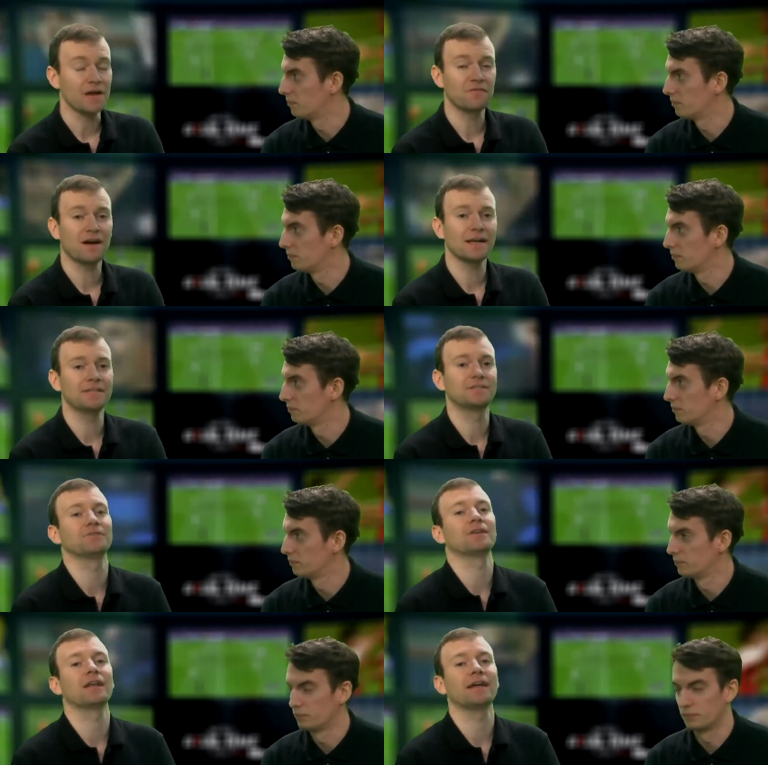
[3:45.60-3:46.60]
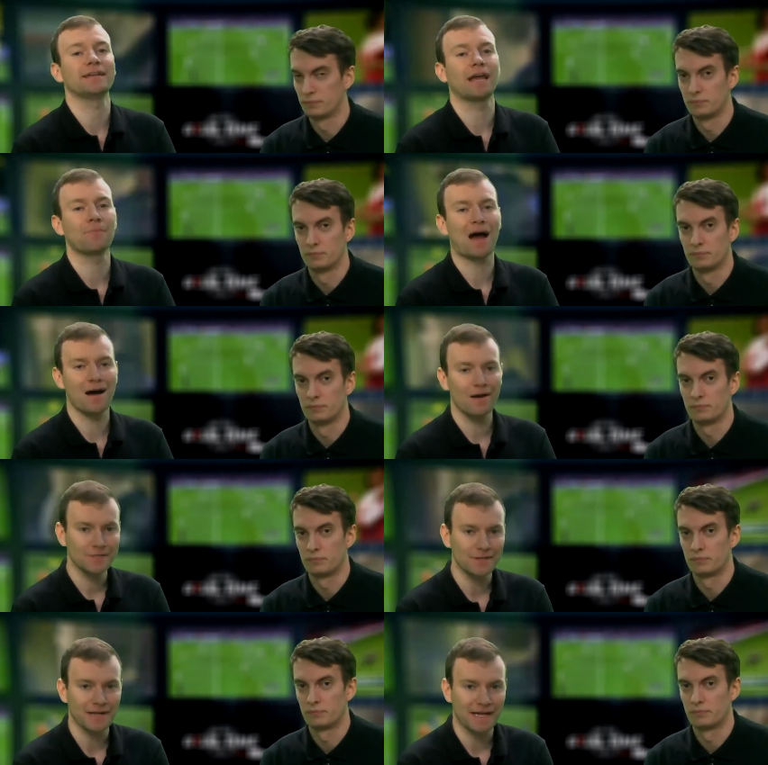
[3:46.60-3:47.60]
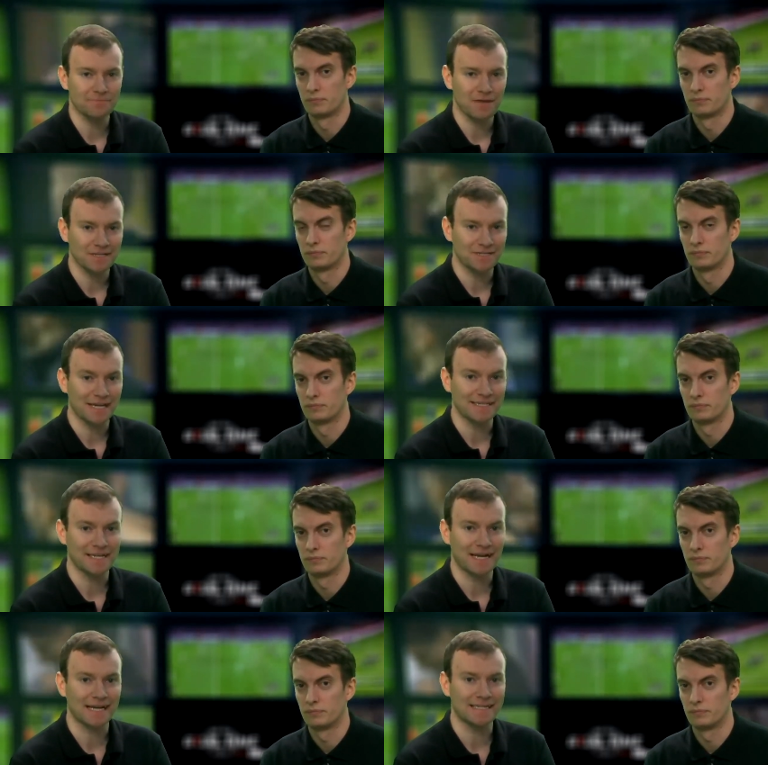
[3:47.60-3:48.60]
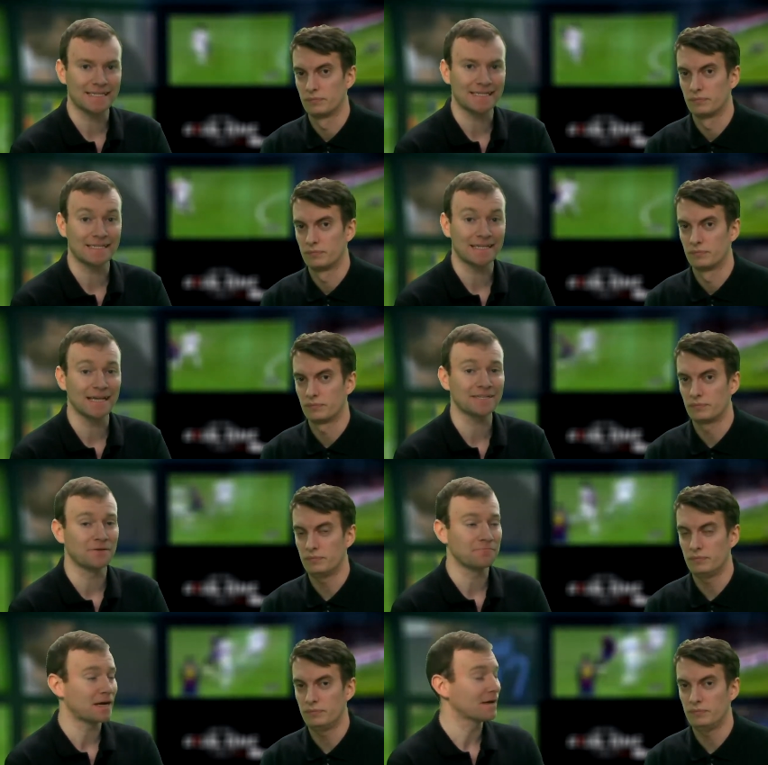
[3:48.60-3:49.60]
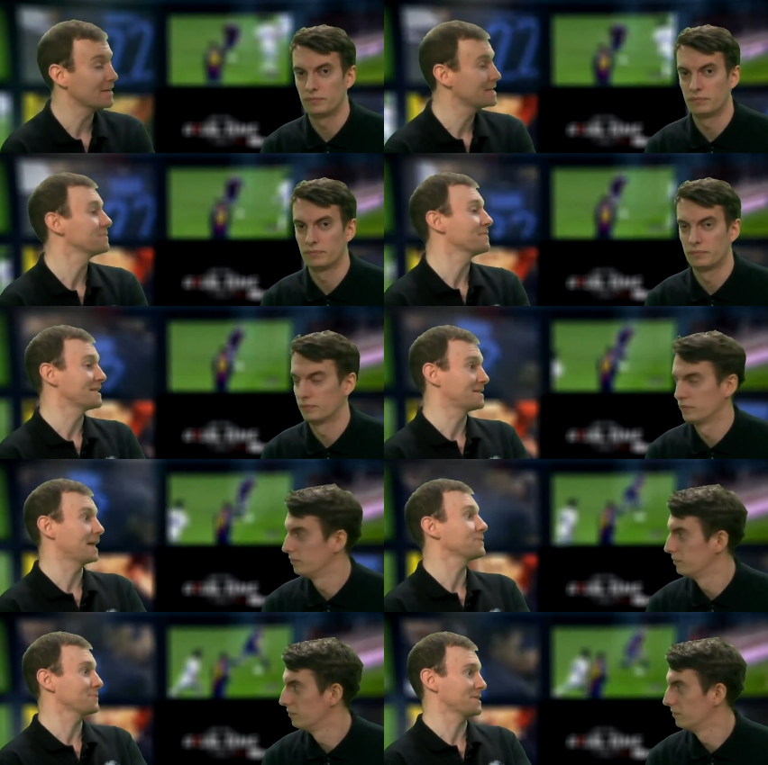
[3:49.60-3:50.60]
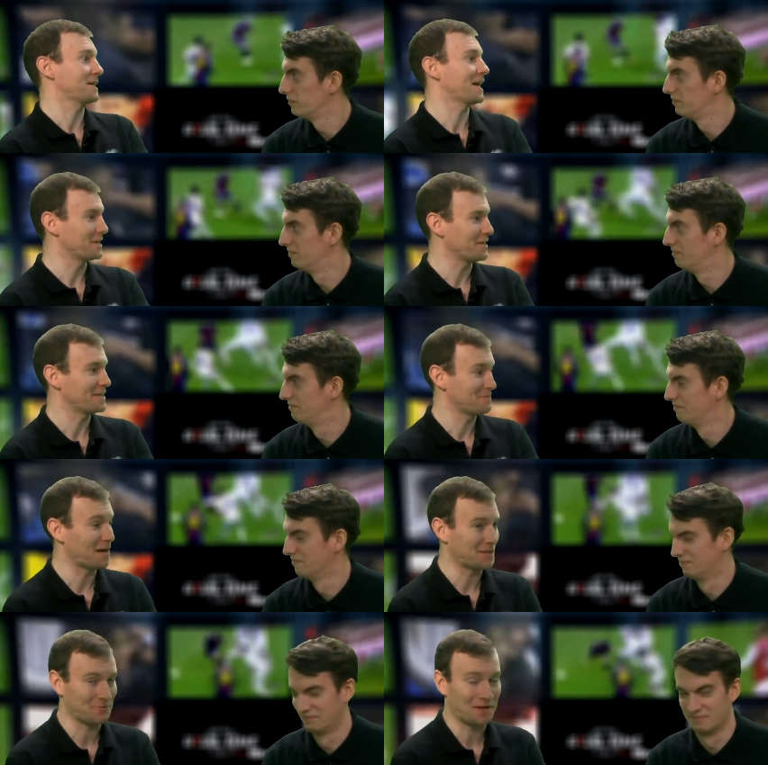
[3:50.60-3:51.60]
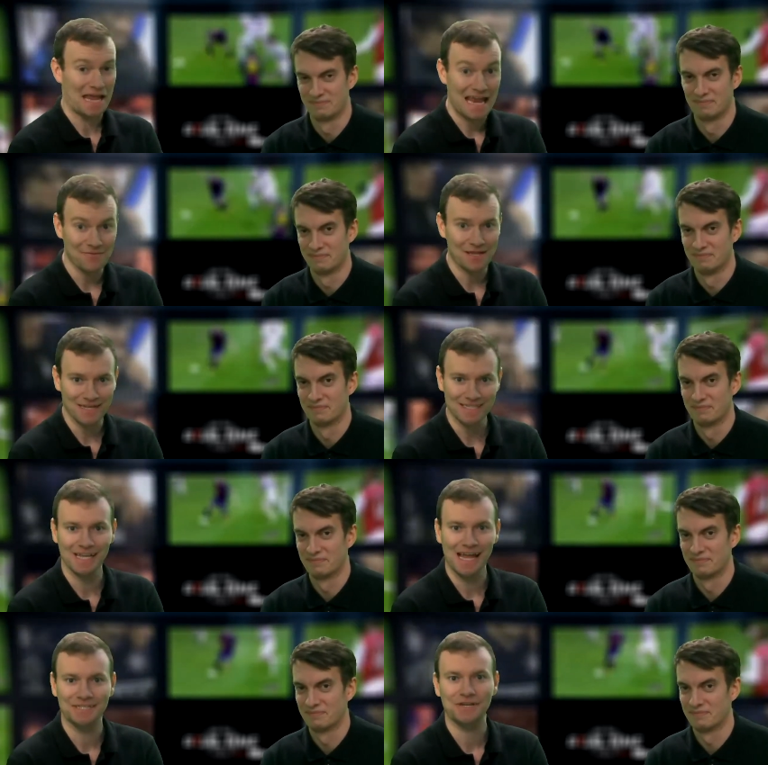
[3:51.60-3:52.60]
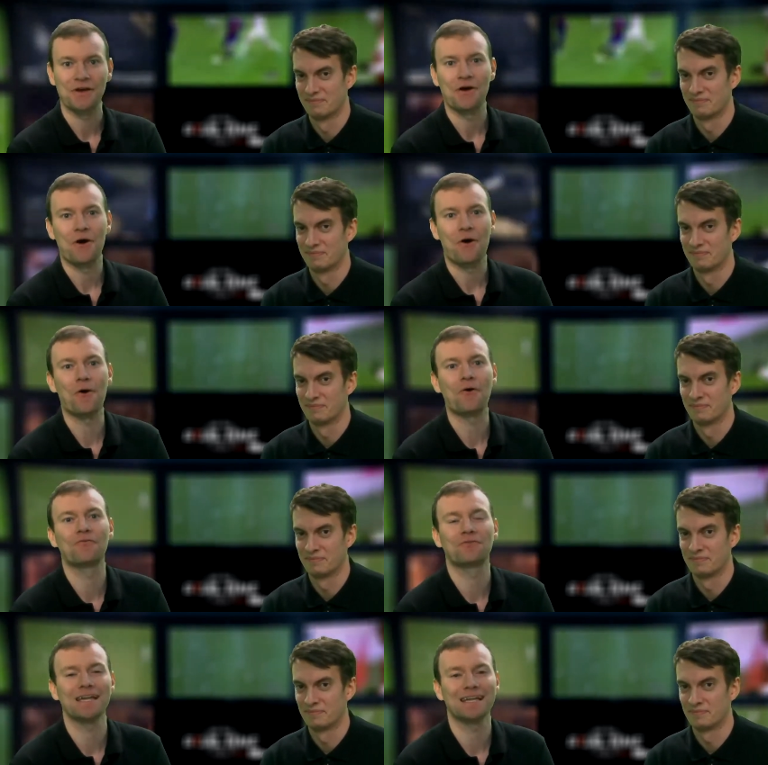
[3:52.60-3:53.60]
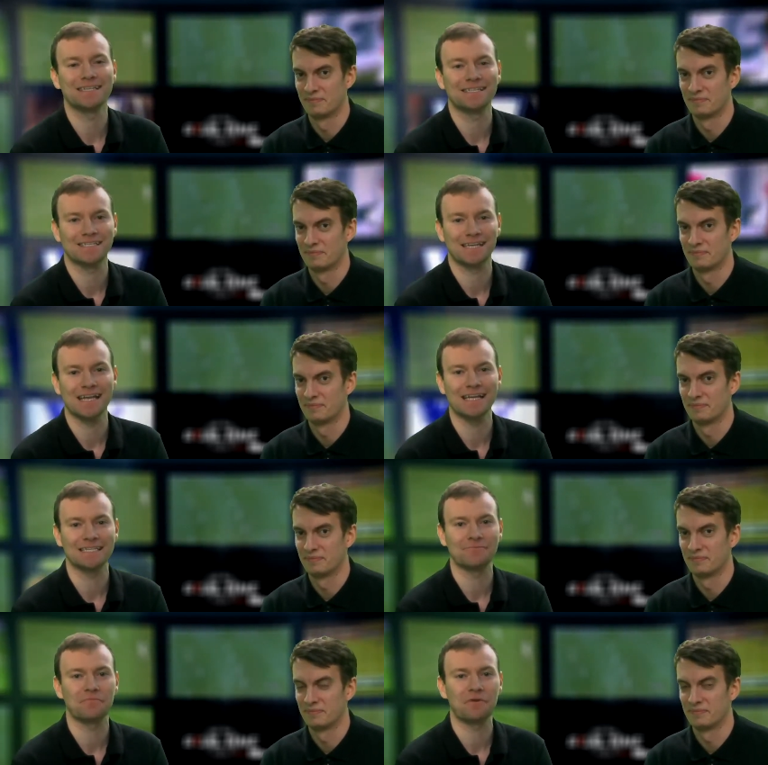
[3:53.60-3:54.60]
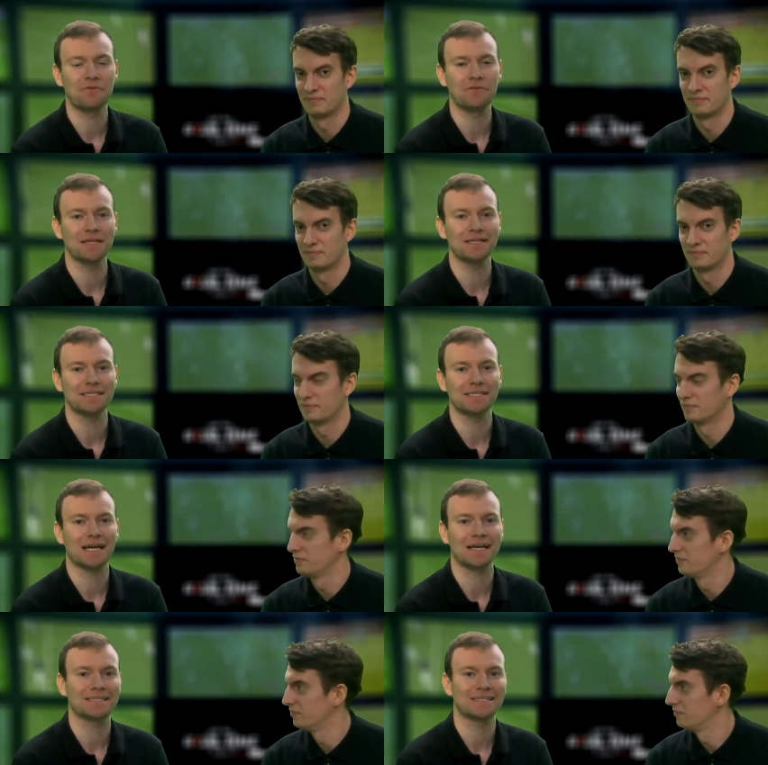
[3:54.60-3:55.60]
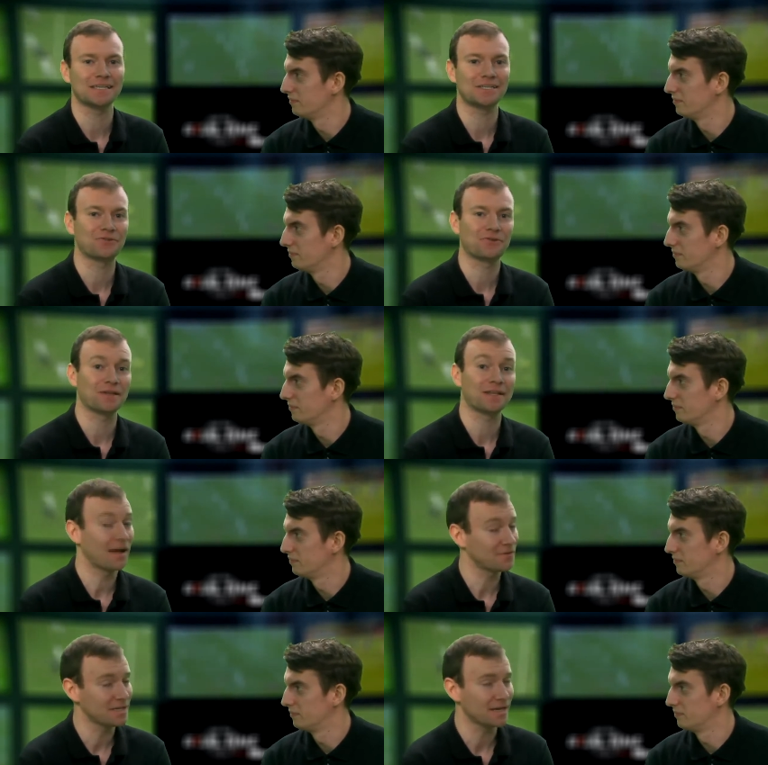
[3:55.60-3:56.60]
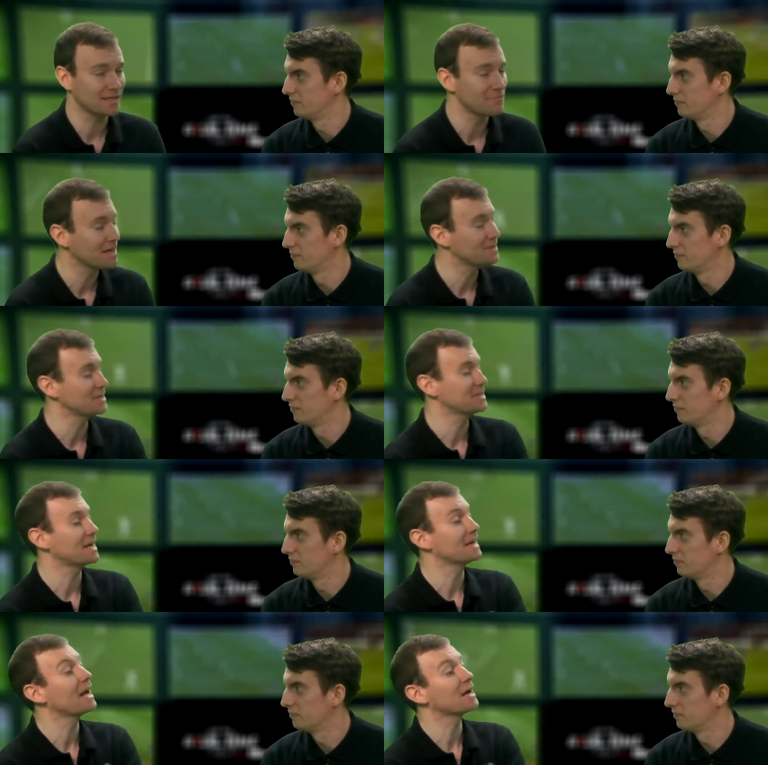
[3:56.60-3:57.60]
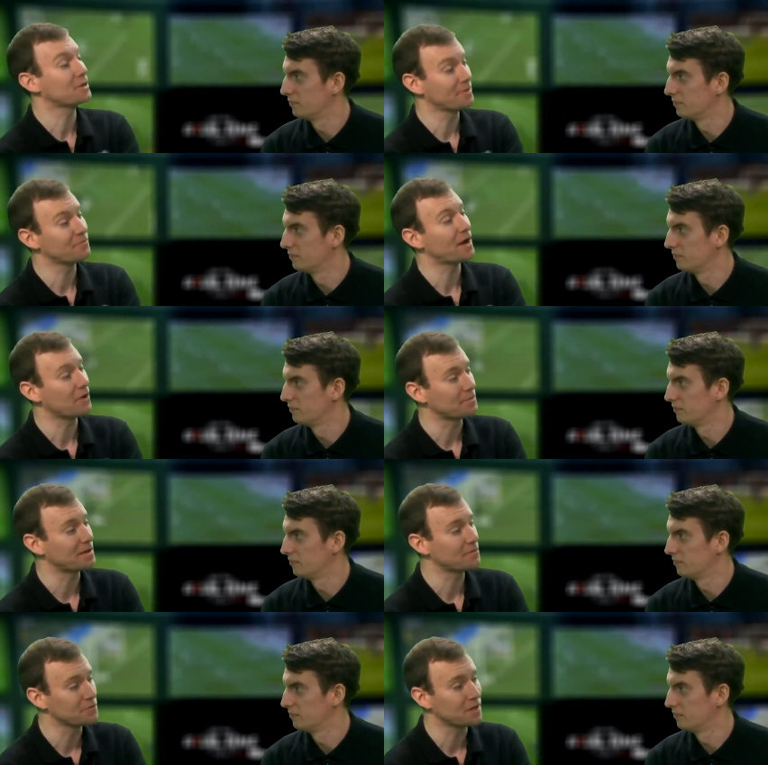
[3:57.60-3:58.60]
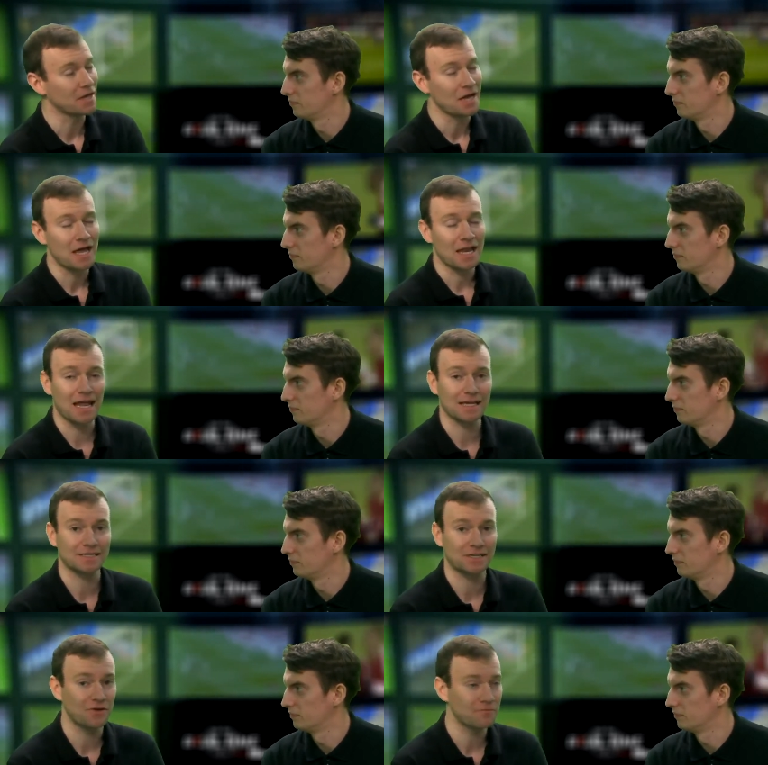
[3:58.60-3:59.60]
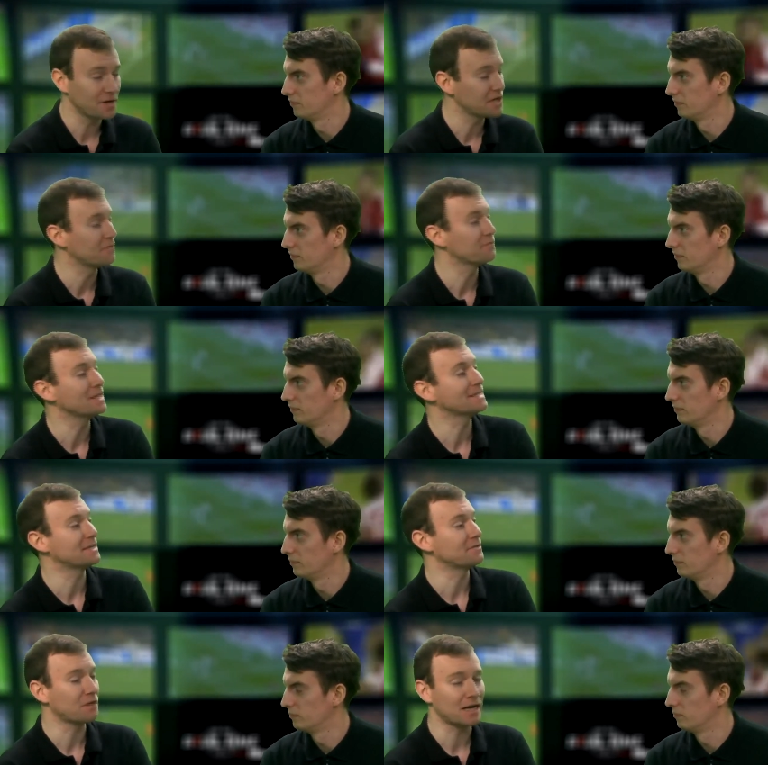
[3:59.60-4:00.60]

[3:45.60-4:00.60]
Speaker 1: Yeah, finally to the late game, Arsenal against Manchester United. In days gone by, this would have been a title decider. This match, wouldn't it? Even at this stage. Of the season, but both these sides are struggling. I have to say, actually, Manchester United are coming round a bit. They won the last two in pretty convincing